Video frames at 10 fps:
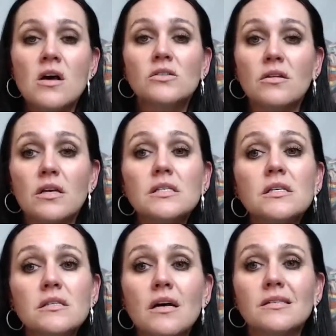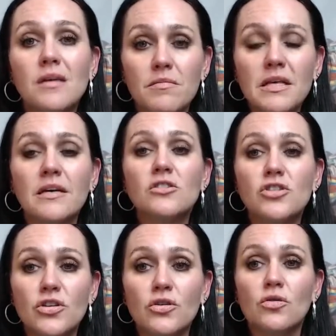So this is not something
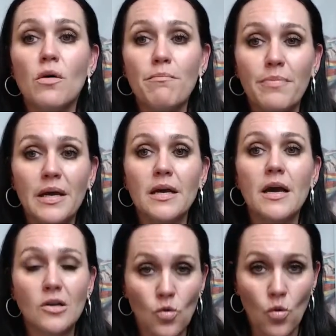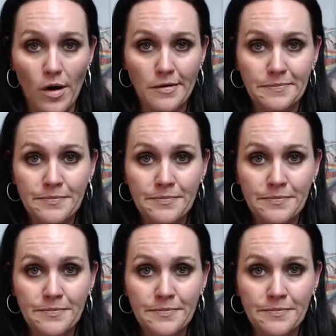to be ignored.